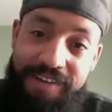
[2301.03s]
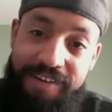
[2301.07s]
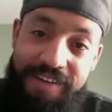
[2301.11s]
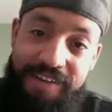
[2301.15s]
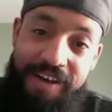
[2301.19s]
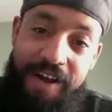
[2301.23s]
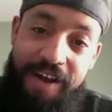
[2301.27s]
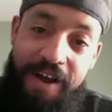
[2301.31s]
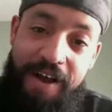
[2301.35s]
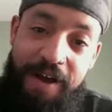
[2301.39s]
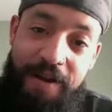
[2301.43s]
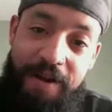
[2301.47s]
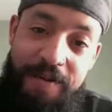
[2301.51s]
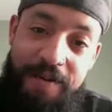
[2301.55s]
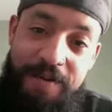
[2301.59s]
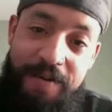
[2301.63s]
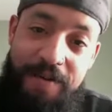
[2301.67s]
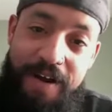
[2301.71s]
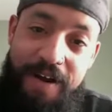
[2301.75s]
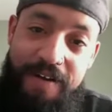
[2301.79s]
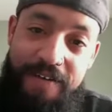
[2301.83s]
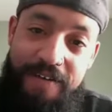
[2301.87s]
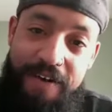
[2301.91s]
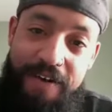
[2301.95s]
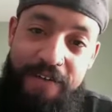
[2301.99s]

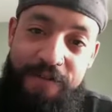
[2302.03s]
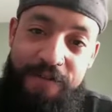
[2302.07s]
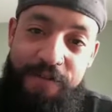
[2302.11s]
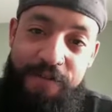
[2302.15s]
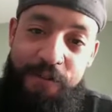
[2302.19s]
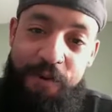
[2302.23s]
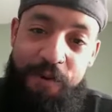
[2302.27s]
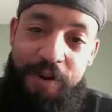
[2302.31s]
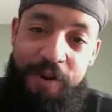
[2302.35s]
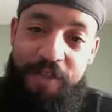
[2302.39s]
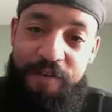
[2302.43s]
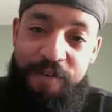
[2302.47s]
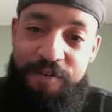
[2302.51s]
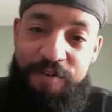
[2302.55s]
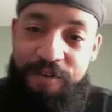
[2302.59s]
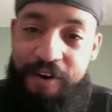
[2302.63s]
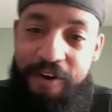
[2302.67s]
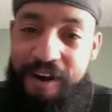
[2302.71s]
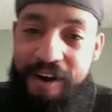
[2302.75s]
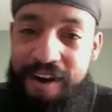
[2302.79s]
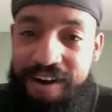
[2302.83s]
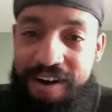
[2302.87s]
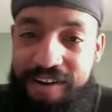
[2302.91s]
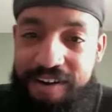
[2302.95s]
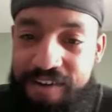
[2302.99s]
of one of the
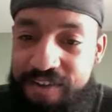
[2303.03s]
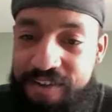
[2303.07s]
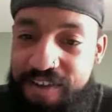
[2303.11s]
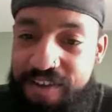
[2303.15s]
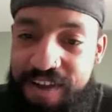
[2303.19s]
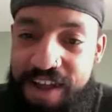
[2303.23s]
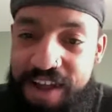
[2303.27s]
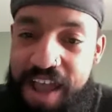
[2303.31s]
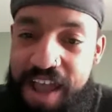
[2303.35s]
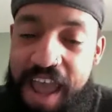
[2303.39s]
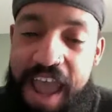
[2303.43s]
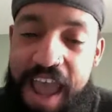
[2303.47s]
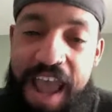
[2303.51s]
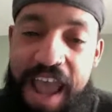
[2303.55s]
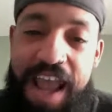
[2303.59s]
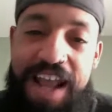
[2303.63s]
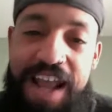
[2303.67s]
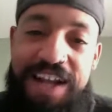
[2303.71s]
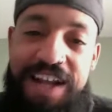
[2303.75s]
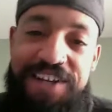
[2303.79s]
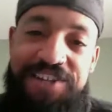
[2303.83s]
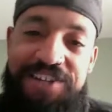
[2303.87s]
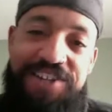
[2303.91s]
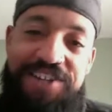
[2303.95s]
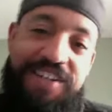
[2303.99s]
songs,
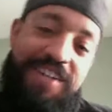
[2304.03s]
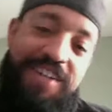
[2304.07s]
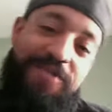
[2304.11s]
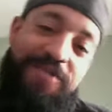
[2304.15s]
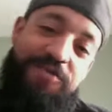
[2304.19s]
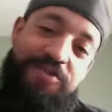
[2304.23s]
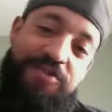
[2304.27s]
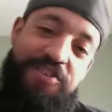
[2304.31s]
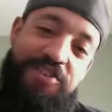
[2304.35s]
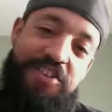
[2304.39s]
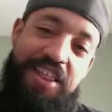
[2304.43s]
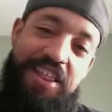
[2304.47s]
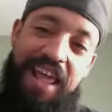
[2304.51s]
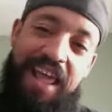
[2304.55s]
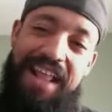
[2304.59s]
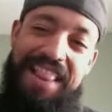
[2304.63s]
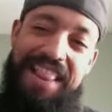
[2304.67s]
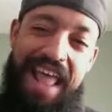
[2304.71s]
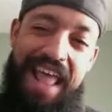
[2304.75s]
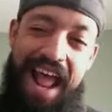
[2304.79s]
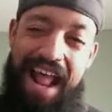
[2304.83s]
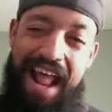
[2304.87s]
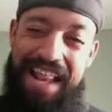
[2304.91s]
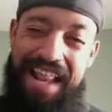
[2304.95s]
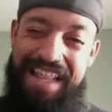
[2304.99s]
and she was just like,
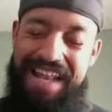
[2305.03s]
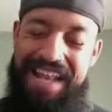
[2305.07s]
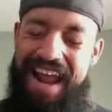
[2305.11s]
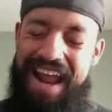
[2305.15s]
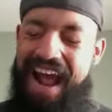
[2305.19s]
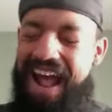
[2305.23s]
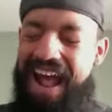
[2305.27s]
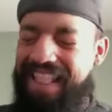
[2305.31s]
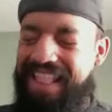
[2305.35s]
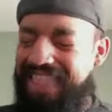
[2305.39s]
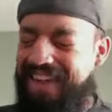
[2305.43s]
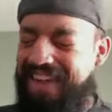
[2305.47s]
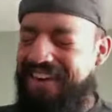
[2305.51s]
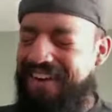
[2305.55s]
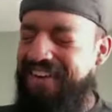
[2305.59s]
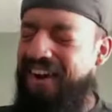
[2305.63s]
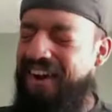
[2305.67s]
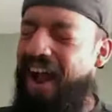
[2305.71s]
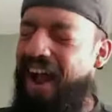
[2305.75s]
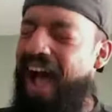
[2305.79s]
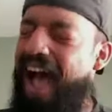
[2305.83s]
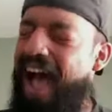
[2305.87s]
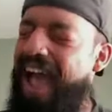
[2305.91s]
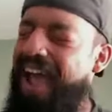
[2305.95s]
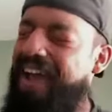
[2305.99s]
"That's not the
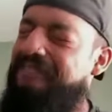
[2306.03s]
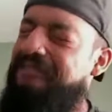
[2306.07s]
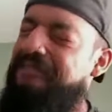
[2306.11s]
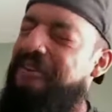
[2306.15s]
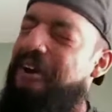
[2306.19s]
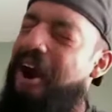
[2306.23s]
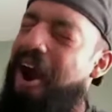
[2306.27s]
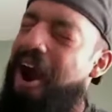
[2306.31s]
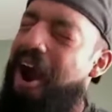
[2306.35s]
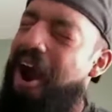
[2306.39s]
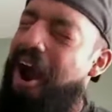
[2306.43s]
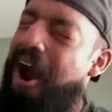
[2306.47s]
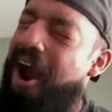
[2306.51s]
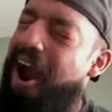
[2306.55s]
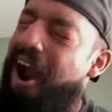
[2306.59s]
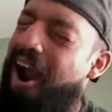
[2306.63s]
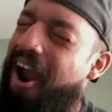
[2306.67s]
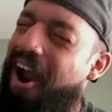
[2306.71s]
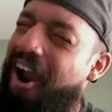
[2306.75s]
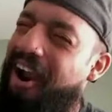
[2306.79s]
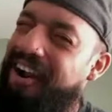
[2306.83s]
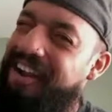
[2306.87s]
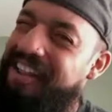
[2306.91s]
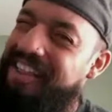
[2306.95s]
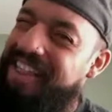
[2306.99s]
right
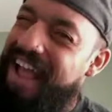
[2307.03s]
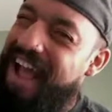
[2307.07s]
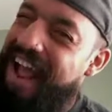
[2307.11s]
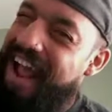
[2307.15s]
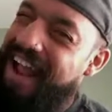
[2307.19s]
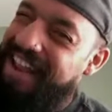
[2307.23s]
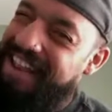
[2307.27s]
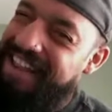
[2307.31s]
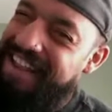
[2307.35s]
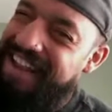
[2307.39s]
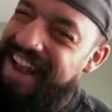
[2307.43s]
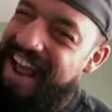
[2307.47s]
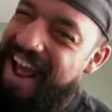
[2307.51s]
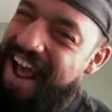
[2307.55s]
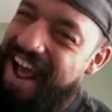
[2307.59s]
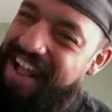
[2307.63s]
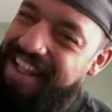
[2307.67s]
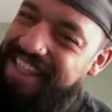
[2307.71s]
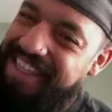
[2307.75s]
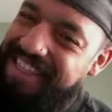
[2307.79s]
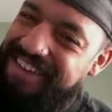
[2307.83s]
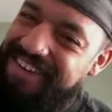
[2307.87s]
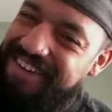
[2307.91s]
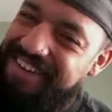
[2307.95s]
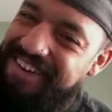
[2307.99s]
words. That's
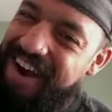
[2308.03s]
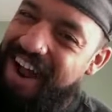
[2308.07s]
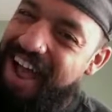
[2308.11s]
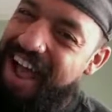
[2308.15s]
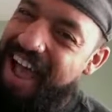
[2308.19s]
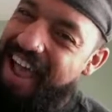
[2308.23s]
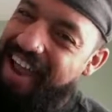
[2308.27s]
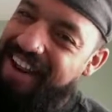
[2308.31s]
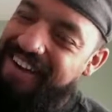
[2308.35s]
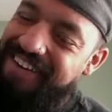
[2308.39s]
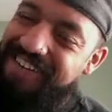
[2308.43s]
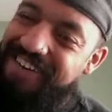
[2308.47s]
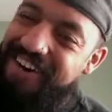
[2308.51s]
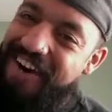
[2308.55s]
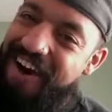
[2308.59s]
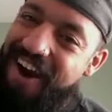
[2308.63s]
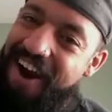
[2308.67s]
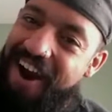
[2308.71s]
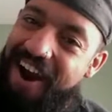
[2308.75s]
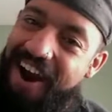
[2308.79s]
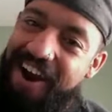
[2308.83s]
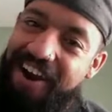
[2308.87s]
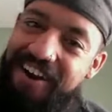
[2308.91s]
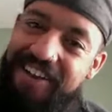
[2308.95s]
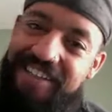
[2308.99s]
not the right
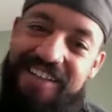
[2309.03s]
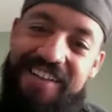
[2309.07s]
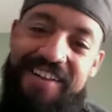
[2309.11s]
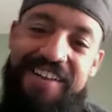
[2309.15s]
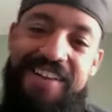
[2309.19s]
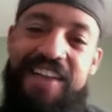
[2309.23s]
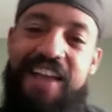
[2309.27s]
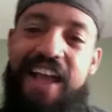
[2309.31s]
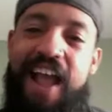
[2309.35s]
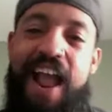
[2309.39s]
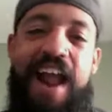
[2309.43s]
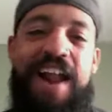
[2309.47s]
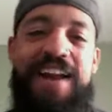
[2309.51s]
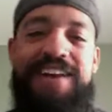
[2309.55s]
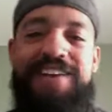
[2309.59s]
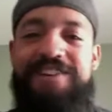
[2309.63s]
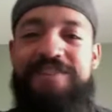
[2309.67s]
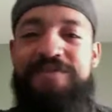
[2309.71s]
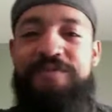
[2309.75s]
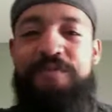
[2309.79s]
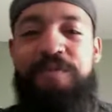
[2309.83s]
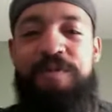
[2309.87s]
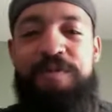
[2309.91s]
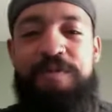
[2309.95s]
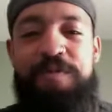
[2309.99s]
words," and
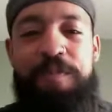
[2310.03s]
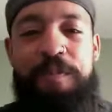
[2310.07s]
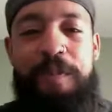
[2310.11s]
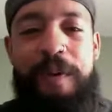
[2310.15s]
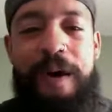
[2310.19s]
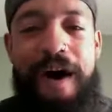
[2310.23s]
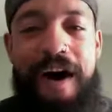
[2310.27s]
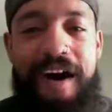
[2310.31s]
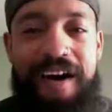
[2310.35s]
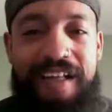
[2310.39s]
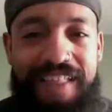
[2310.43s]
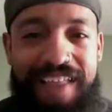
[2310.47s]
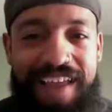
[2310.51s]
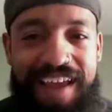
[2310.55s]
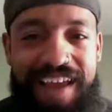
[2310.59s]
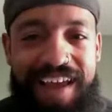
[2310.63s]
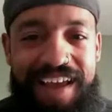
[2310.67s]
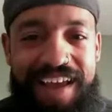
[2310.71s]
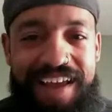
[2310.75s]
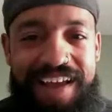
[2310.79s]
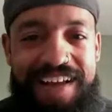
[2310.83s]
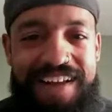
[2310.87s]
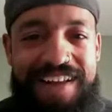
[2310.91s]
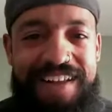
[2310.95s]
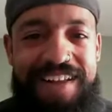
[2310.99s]
just was
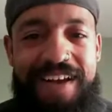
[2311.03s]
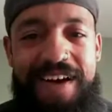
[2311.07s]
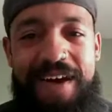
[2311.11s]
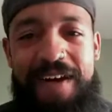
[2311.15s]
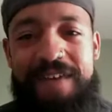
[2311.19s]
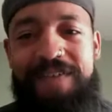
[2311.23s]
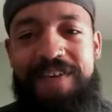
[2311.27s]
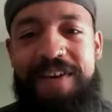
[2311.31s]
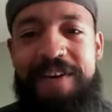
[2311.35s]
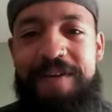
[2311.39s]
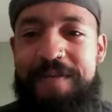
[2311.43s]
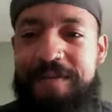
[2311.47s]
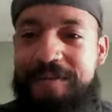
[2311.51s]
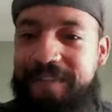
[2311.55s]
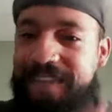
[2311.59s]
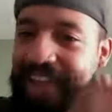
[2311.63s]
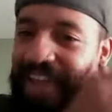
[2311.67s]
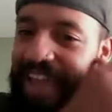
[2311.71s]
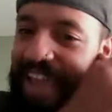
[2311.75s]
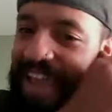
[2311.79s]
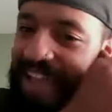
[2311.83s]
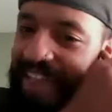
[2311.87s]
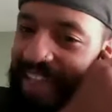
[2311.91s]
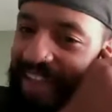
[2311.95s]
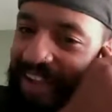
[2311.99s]
bawling over him
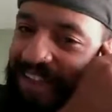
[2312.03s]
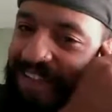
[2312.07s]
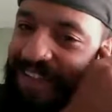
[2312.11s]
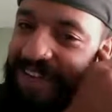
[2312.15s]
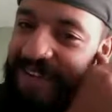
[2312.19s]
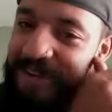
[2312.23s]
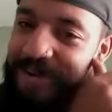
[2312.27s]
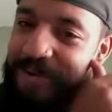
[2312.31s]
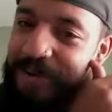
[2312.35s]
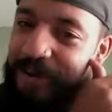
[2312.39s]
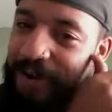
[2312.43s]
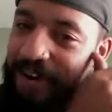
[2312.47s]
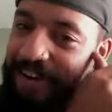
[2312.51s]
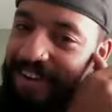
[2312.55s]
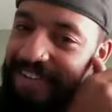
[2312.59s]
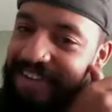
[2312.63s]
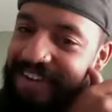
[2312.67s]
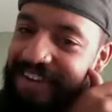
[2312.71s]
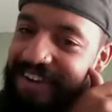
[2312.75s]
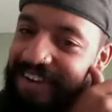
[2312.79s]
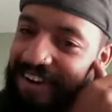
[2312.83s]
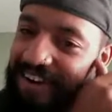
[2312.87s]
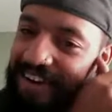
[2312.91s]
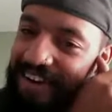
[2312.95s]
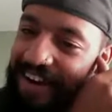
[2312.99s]
singing like 2 words
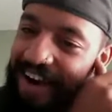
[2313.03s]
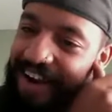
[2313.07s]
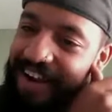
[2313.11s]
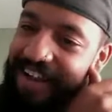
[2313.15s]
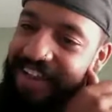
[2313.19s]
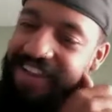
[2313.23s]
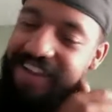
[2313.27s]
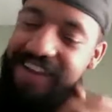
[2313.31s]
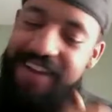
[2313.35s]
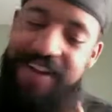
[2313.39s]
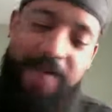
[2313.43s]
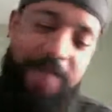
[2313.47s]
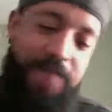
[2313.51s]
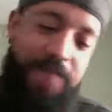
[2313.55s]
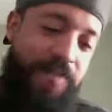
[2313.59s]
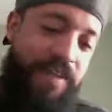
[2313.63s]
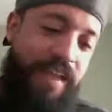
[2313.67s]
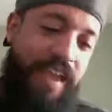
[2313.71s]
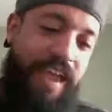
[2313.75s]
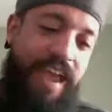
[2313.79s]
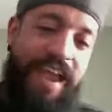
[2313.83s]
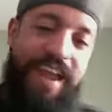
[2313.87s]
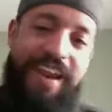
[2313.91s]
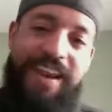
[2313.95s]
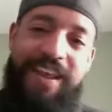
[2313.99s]
incorrectly,
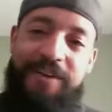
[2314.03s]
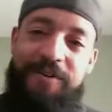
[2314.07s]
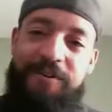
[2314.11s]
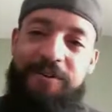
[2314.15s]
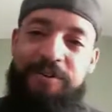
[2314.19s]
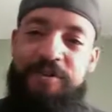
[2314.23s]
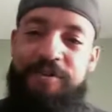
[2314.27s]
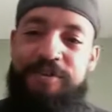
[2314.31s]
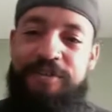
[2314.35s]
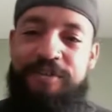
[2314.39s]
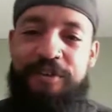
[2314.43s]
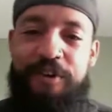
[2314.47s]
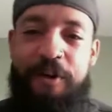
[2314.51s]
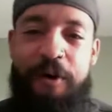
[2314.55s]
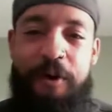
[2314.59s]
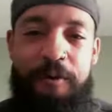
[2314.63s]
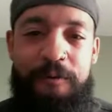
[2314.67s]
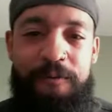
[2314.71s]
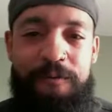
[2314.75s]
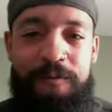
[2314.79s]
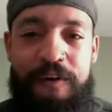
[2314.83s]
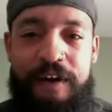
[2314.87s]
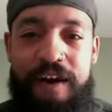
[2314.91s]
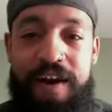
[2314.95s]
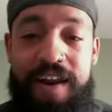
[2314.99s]
and it was
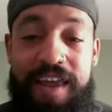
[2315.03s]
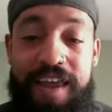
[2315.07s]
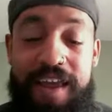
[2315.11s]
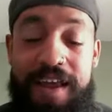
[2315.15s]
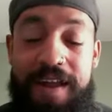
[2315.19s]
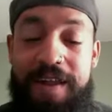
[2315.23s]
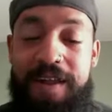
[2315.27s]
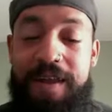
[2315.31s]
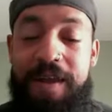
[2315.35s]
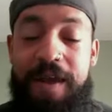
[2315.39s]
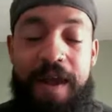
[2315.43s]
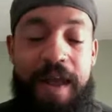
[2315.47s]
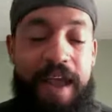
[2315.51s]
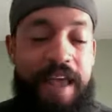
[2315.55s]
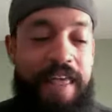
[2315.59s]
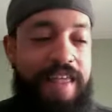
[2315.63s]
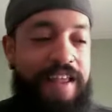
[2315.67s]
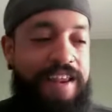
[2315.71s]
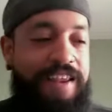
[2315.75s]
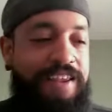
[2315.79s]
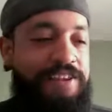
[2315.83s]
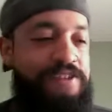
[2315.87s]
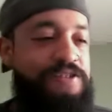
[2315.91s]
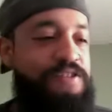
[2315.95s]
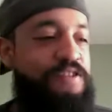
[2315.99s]
so funny. And
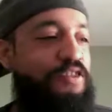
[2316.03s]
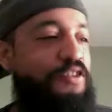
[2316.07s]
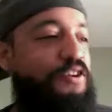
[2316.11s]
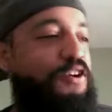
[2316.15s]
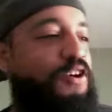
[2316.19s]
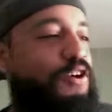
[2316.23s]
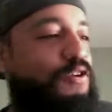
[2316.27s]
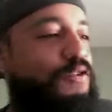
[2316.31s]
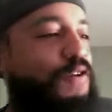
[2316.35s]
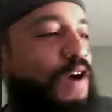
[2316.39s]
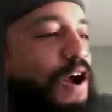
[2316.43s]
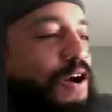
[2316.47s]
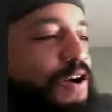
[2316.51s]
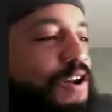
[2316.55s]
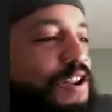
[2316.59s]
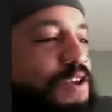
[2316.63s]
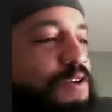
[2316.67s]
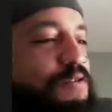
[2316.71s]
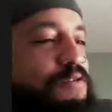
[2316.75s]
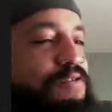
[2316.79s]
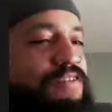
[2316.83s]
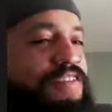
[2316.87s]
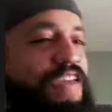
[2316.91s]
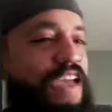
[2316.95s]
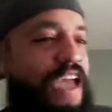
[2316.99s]
then you just look around and
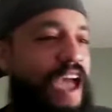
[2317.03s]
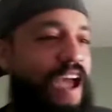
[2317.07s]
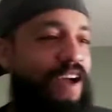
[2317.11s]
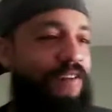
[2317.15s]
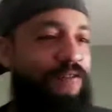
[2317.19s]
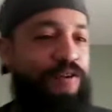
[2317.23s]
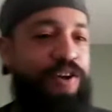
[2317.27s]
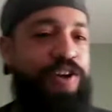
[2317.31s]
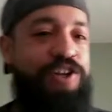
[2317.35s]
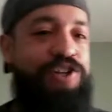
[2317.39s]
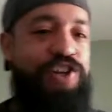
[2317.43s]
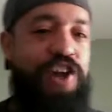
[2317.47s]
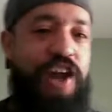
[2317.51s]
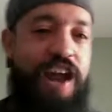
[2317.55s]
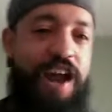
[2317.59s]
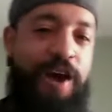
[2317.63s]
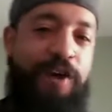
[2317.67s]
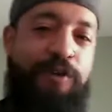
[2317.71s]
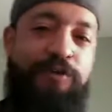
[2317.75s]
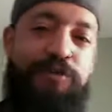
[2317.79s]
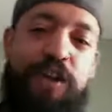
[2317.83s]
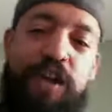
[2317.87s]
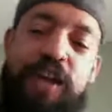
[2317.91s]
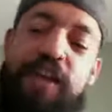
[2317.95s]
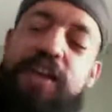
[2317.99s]
you see every
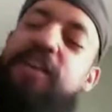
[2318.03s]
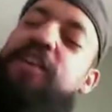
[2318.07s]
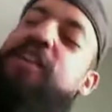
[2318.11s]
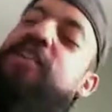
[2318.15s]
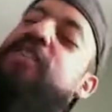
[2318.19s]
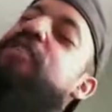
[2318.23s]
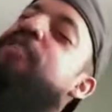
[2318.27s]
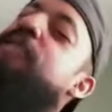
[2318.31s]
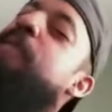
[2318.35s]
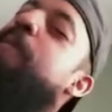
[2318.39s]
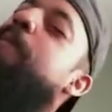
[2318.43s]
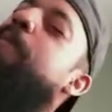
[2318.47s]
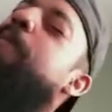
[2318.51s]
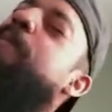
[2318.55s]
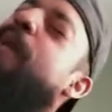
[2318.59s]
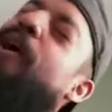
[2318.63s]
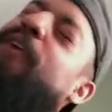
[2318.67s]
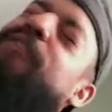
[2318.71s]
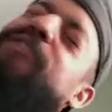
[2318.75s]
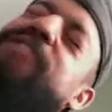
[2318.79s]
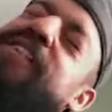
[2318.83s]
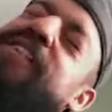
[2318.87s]
child like belting